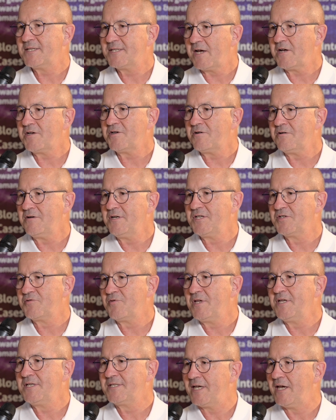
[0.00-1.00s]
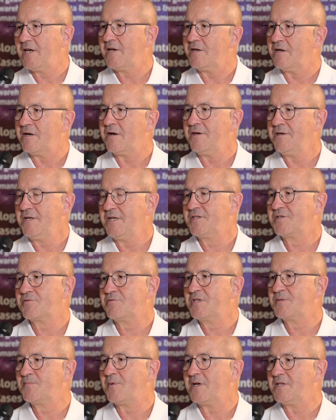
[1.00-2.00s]
sector is really taking on its
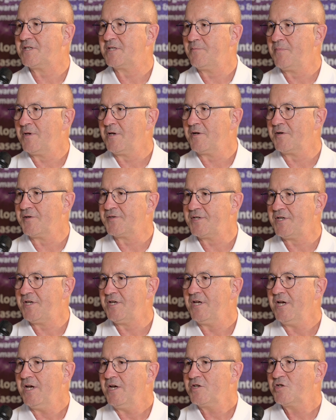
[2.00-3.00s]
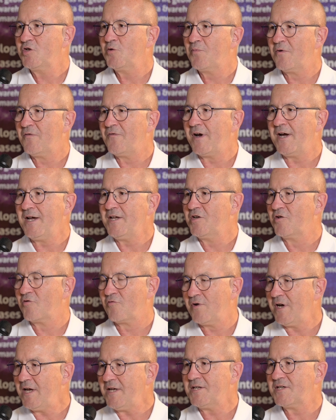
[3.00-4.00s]
responsibility to provide
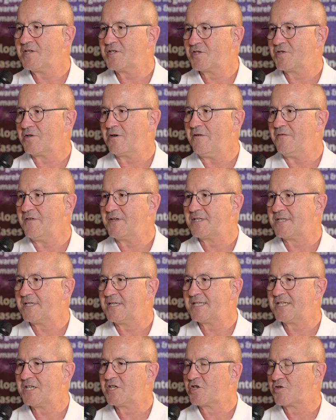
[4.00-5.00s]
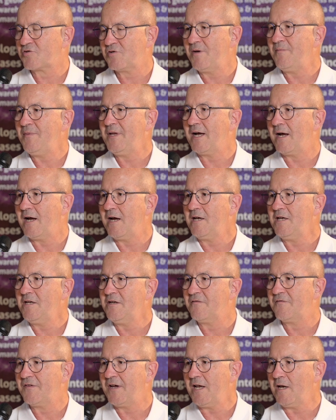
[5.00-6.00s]
greatest services extremely
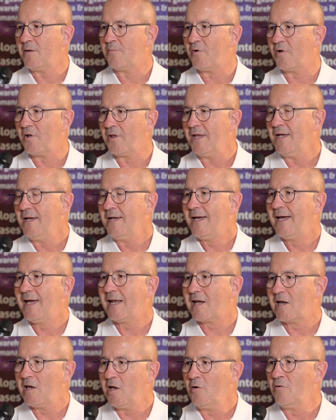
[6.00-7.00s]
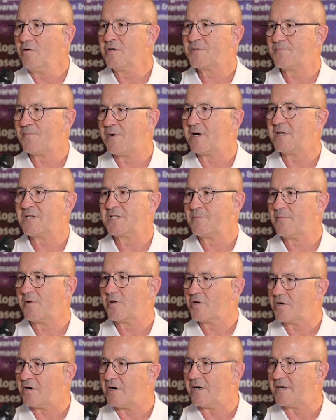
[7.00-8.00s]
highly available at lowest
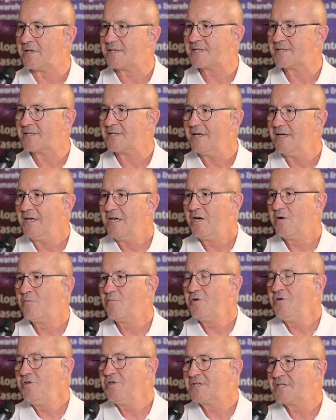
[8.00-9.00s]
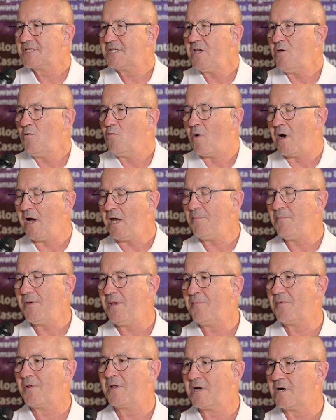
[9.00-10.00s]
possible cost. And when you see why
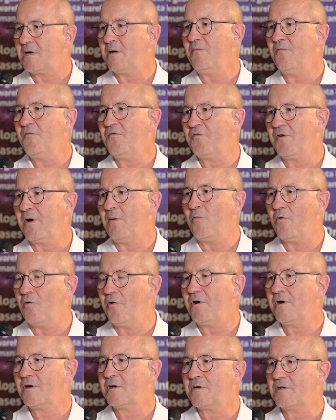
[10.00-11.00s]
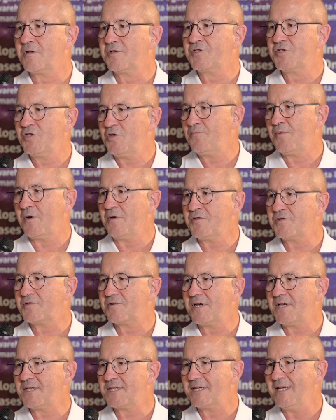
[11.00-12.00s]
people come from Oracle to
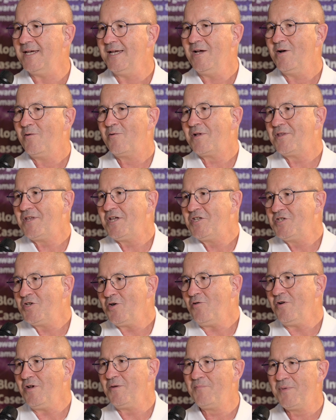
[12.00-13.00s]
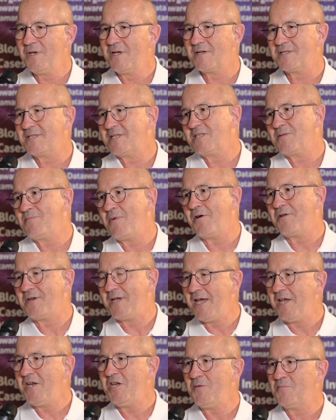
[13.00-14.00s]
Postgres, well, they do it because it's about
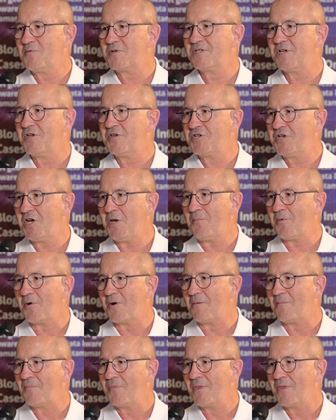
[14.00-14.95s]
80% cheaper.